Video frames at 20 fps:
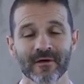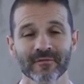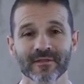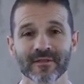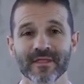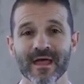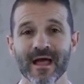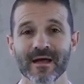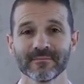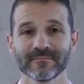
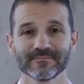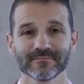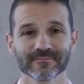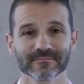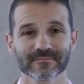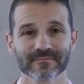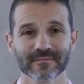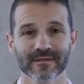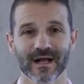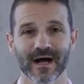After that,
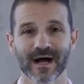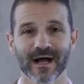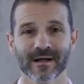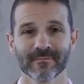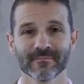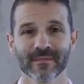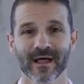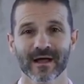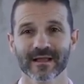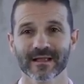
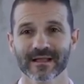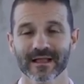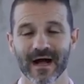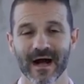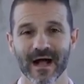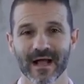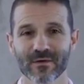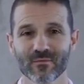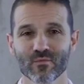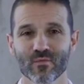I'm like,
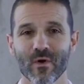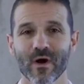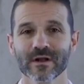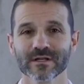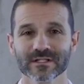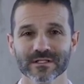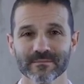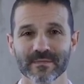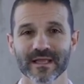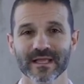I
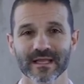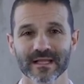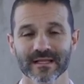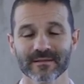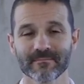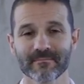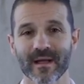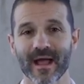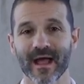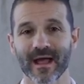want to make an
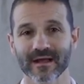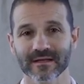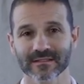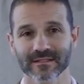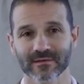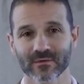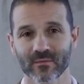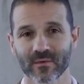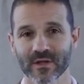impact.